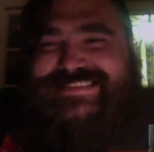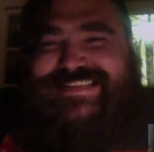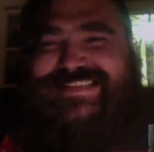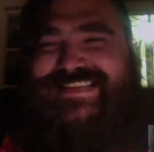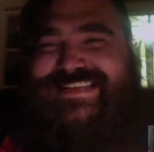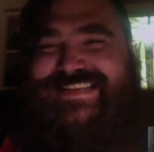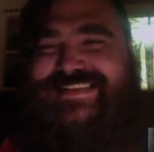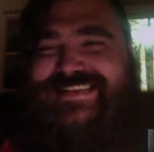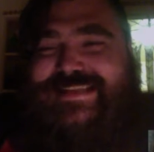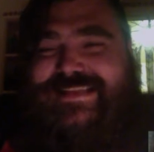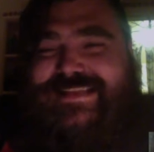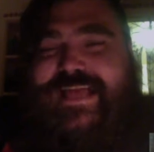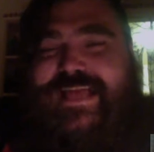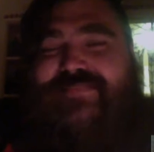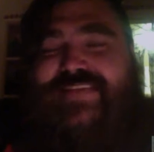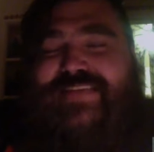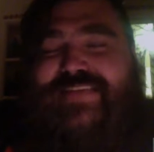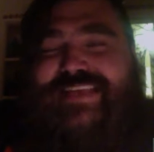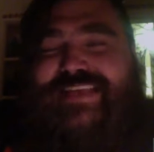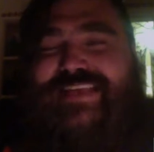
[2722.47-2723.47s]
it.
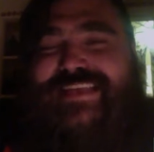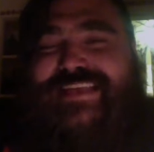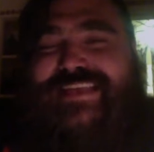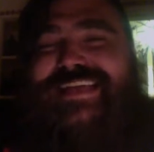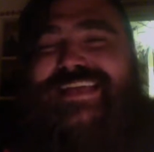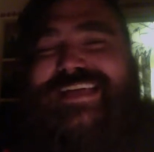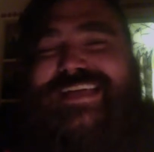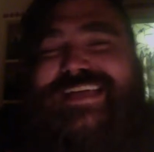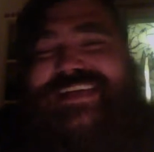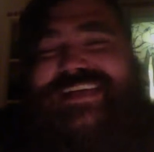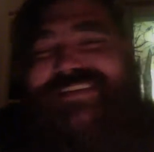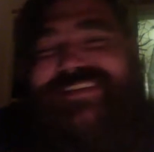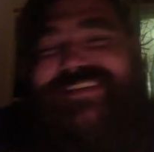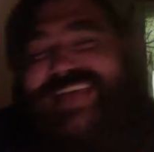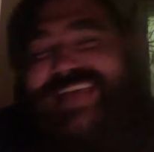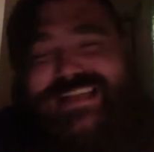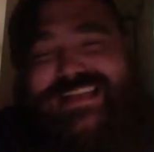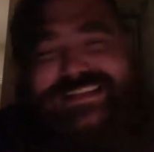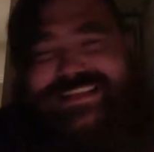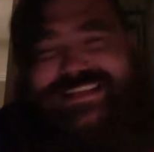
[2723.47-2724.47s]
And then
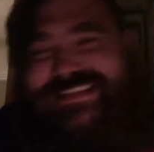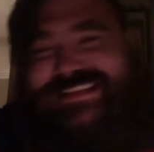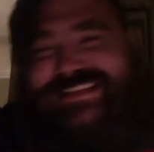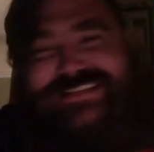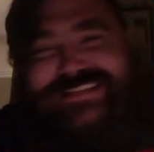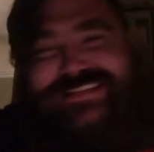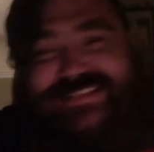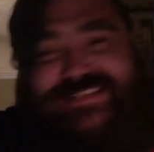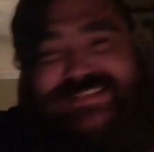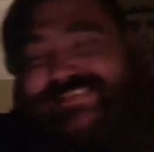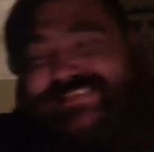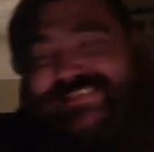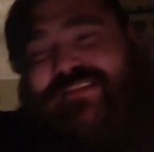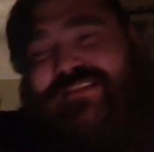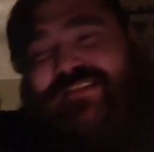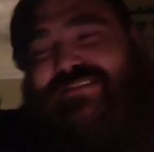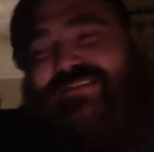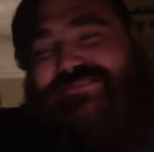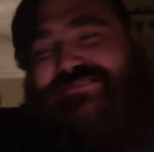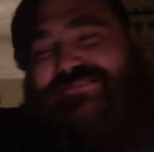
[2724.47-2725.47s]
that is
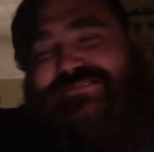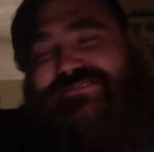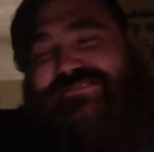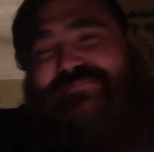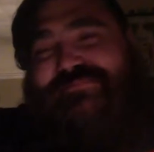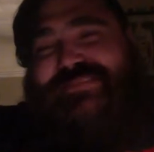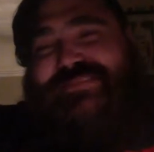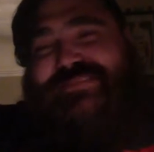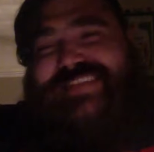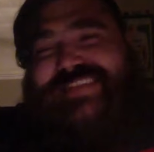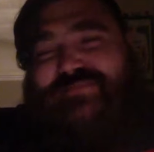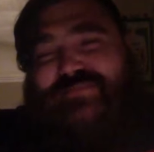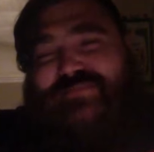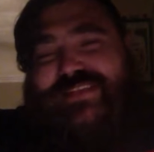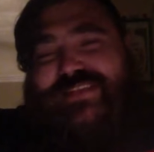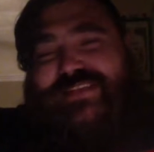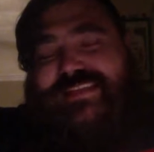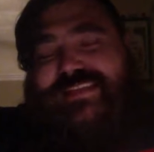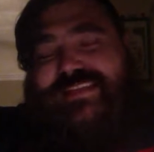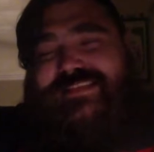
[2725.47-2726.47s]
hysterical. But then
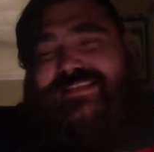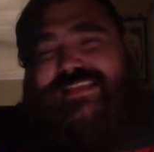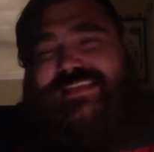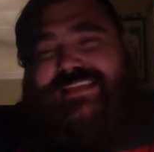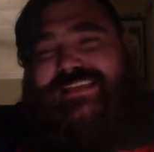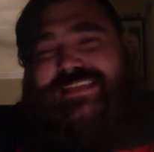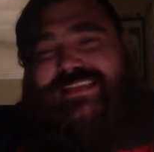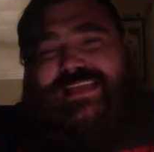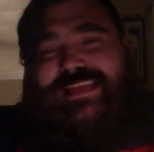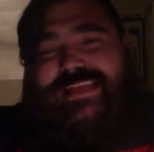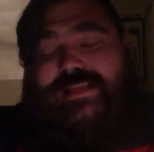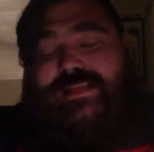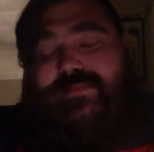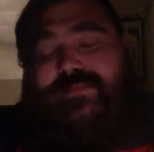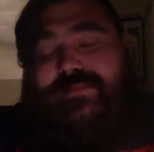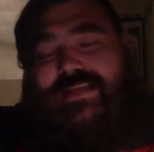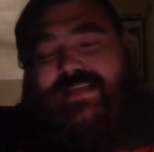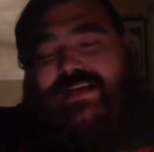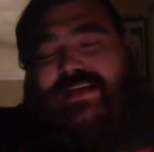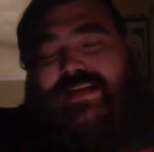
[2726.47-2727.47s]
when the kid
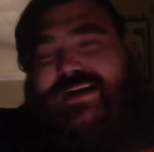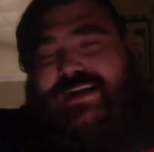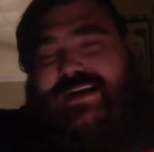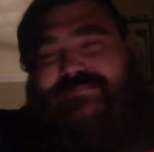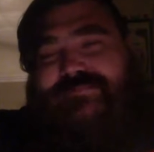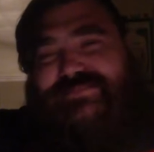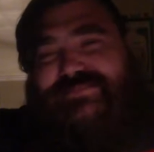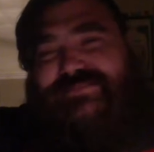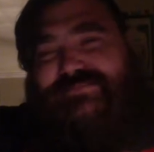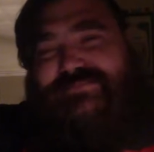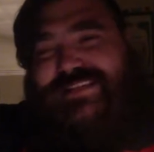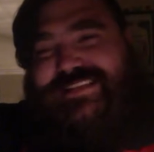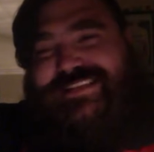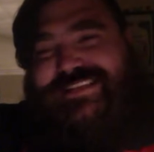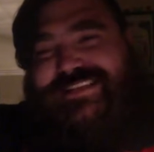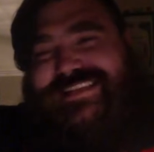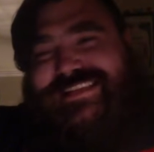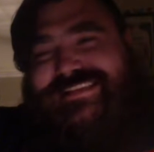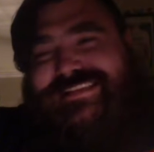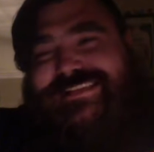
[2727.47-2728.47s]
and the cops
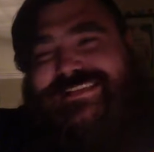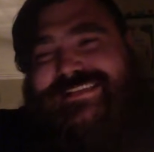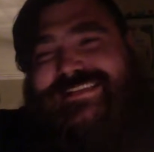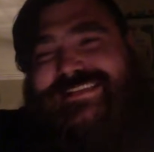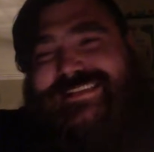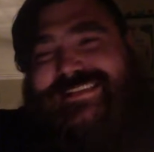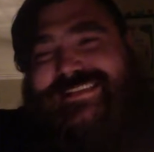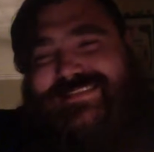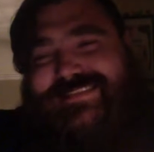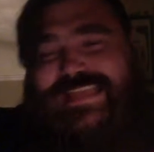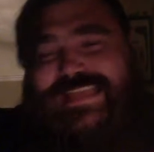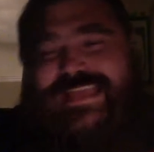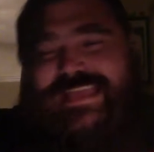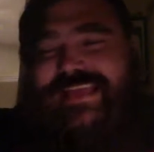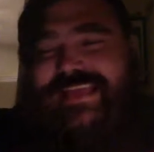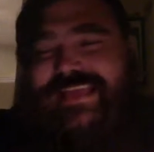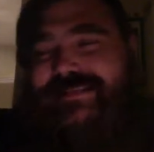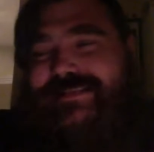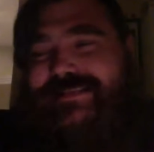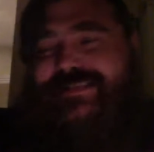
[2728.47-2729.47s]
run in, the
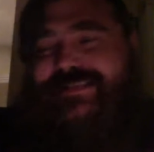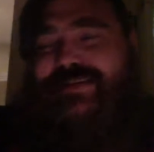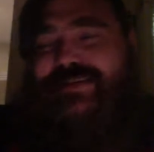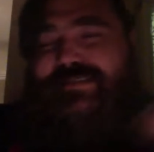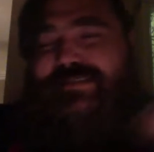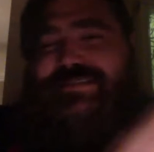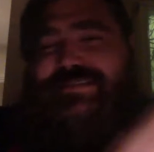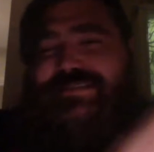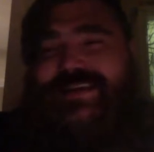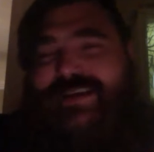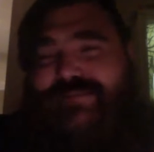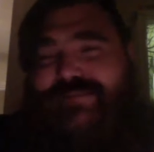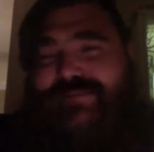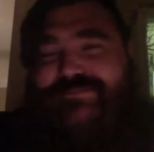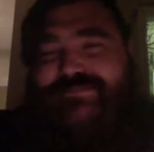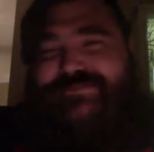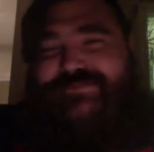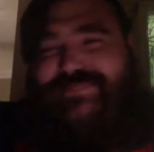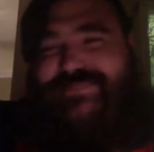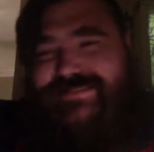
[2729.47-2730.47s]
kid is telling the
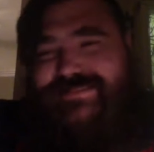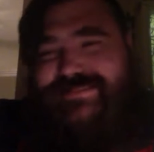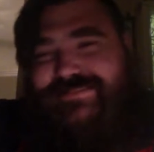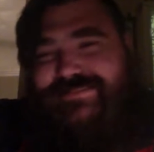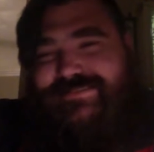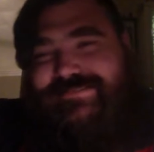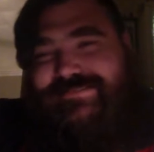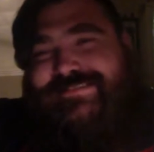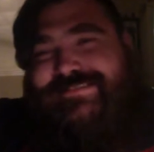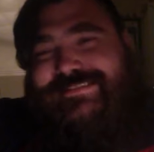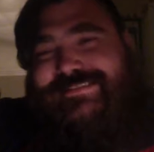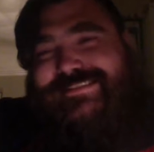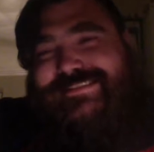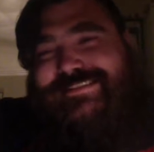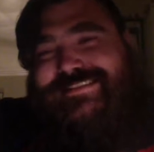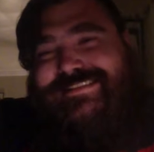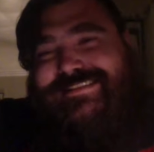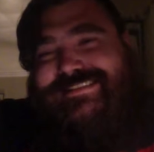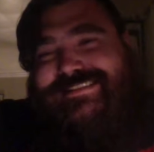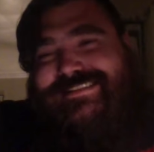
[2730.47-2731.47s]
cops what to do,
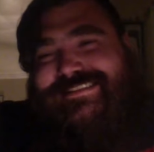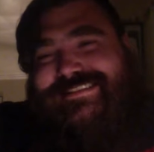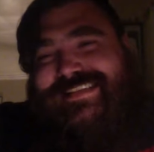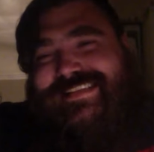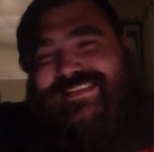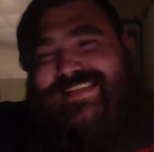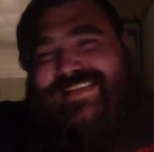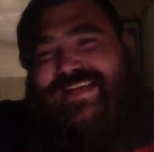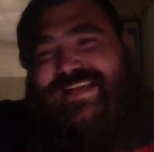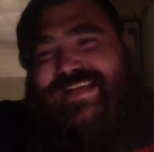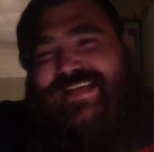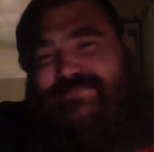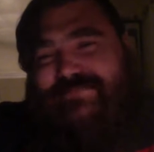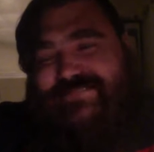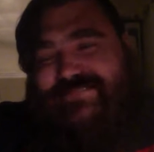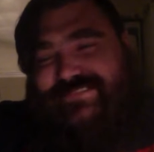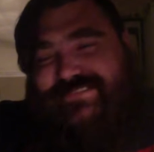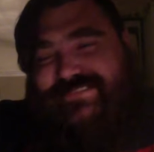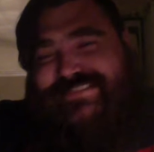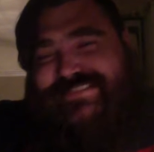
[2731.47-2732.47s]
and the
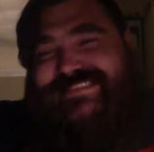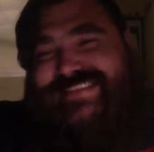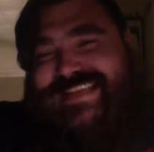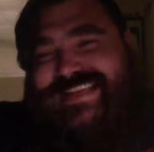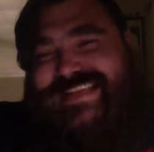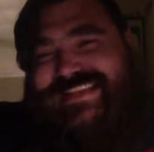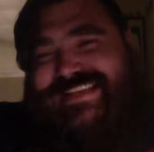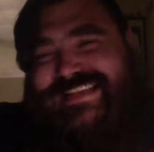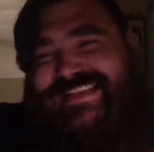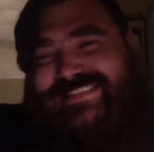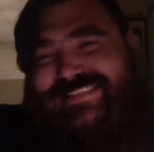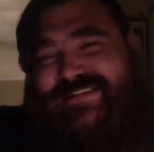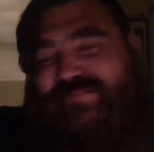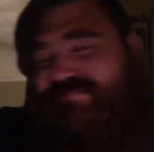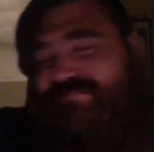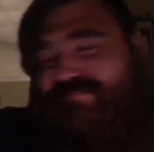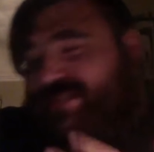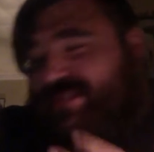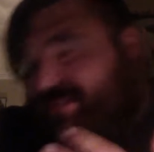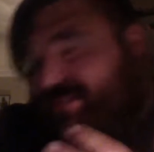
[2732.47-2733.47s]
cops are standing there
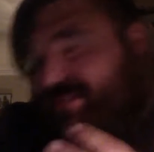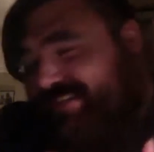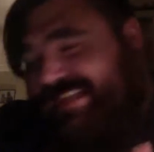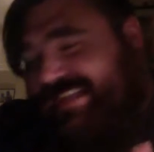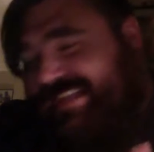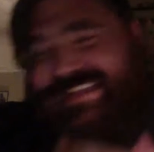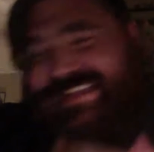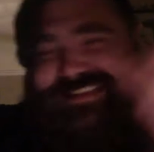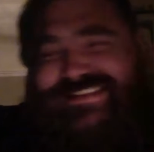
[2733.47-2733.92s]
and puking.